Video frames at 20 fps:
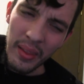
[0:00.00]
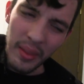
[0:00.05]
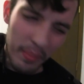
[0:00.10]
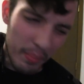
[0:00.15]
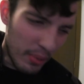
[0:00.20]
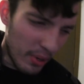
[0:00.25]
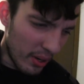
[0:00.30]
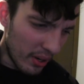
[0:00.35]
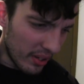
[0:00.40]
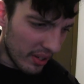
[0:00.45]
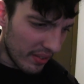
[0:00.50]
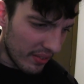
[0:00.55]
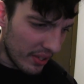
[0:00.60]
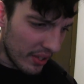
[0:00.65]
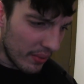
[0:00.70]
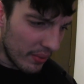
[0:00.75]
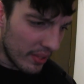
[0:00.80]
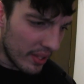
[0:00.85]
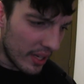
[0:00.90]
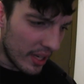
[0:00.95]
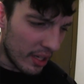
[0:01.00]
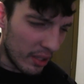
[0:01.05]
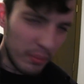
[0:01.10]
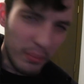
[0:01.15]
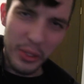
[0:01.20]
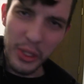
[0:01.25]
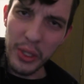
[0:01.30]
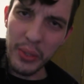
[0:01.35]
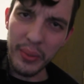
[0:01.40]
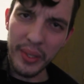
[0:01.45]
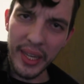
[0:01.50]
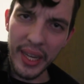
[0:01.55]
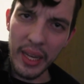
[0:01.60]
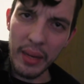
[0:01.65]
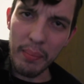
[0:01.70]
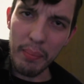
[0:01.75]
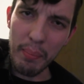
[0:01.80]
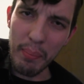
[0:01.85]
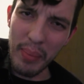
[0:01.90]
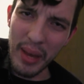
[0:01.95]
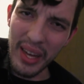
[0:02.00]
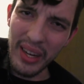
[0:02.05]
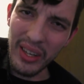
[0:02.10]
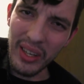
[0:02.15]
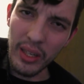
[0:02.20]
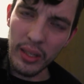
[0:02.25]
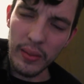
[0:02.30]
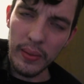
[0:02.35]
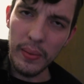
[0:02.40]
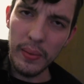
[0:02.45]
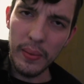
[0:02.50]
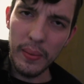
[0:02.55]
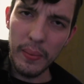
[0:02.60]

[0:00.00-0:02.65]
The part of you that helps you get better.